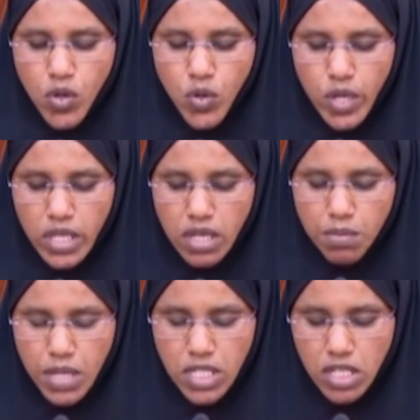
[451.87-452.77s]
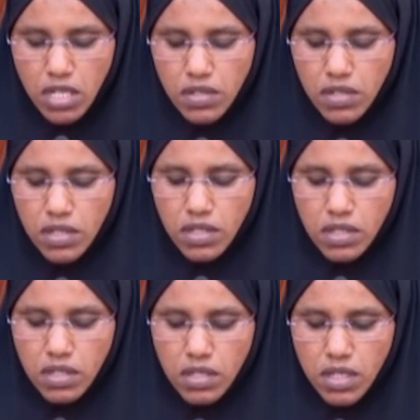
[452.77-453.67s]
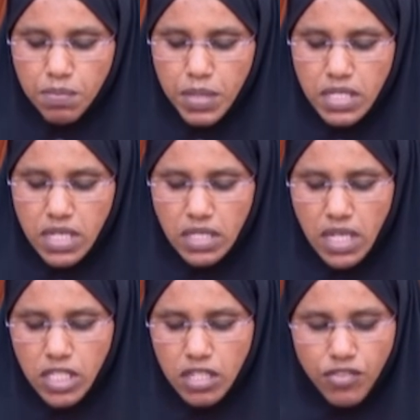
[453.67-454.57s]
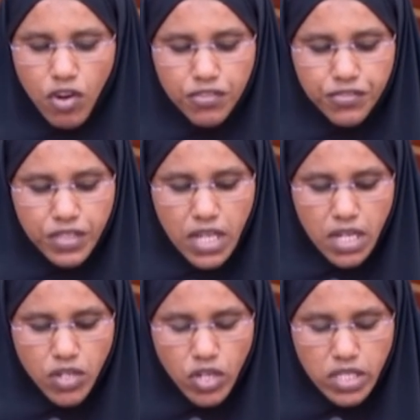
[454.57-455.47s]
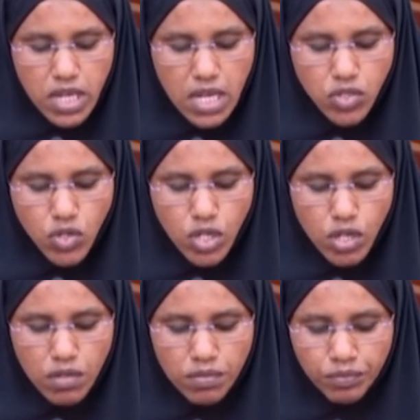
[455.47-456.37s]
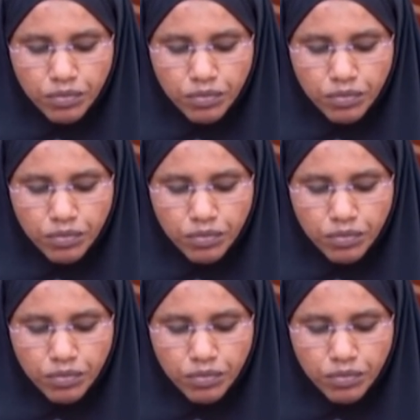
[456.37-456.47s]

During the meeting, representative of the Doctors Union,